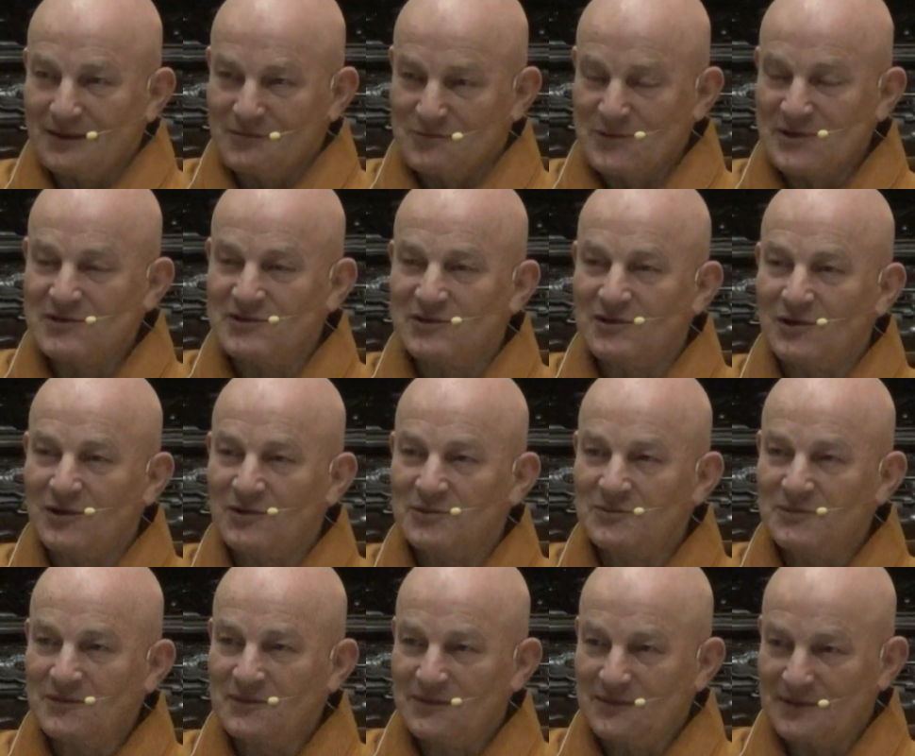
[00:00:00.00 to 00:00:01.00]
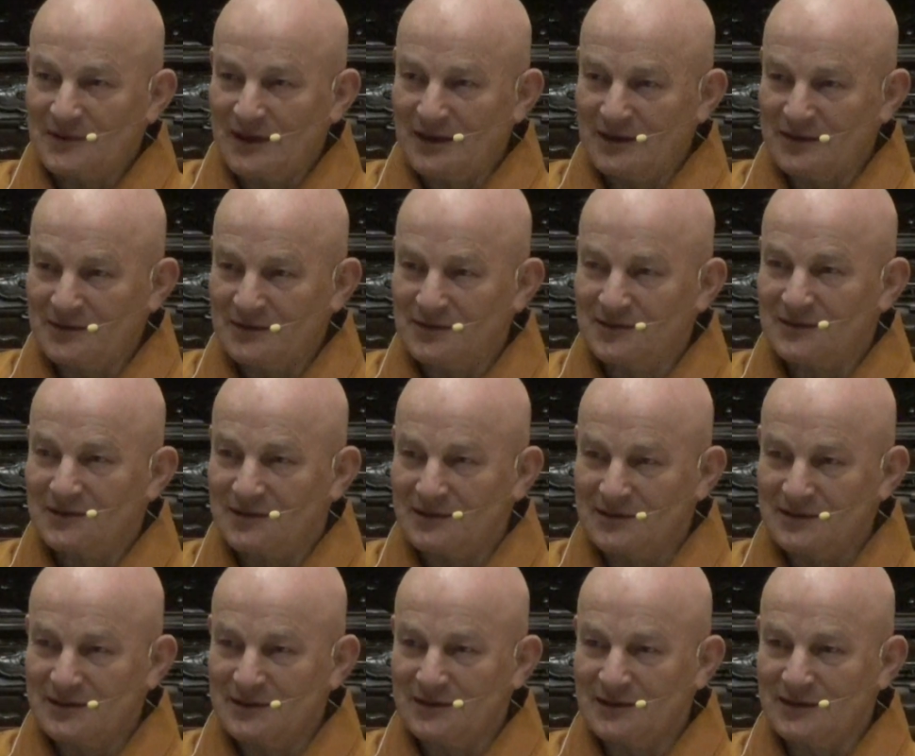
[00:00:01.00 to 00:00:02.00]
wisdom and
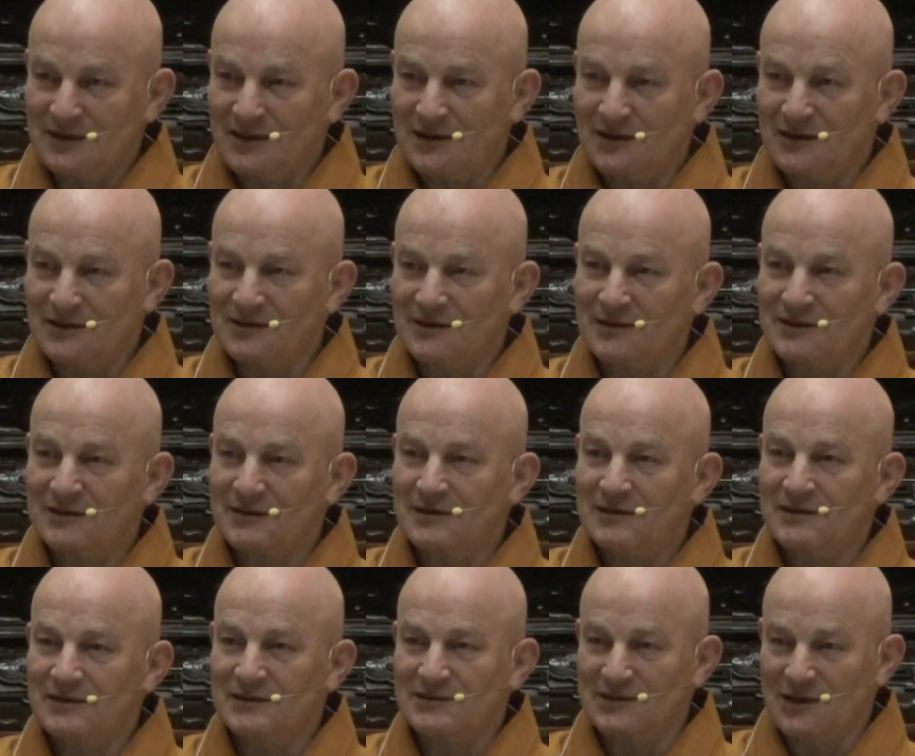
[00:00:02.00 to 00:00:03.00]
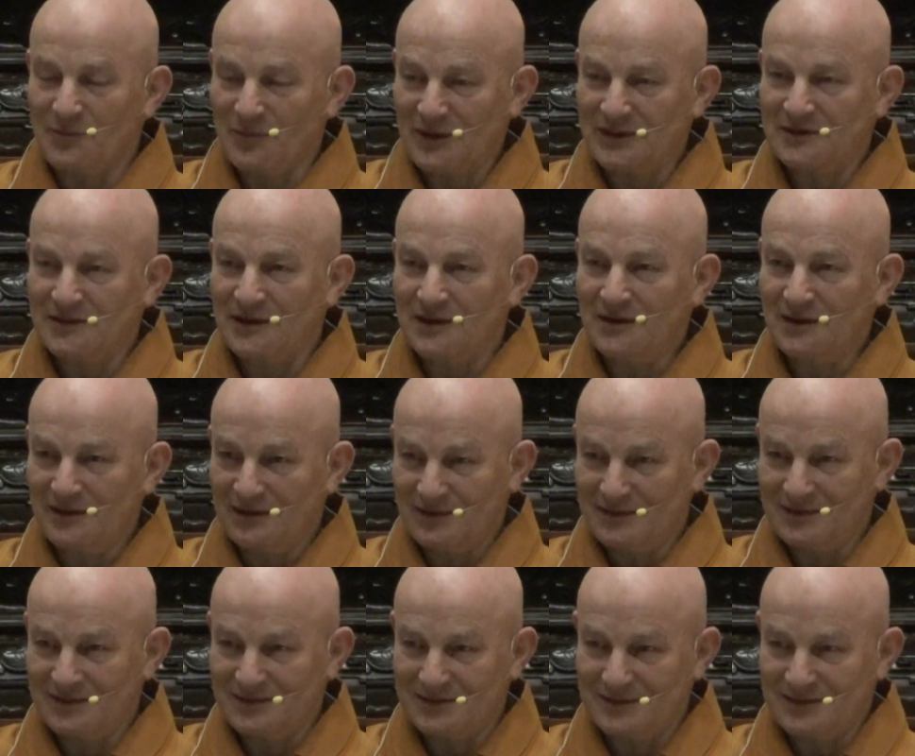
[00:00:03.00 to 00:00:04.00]
the uh, shamata,
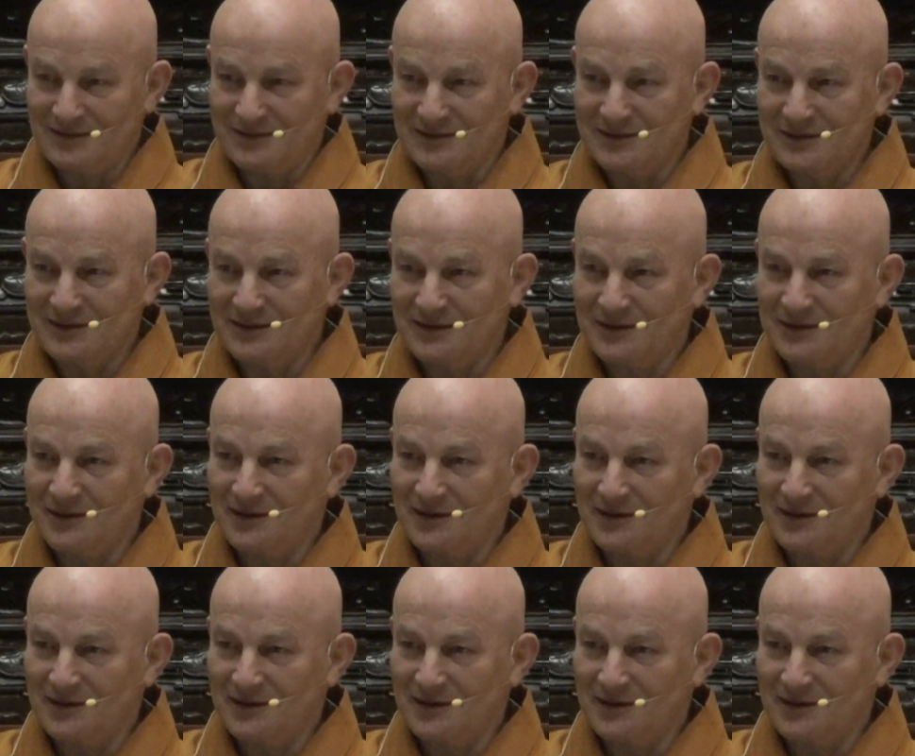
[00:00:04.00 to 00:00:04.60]
the, the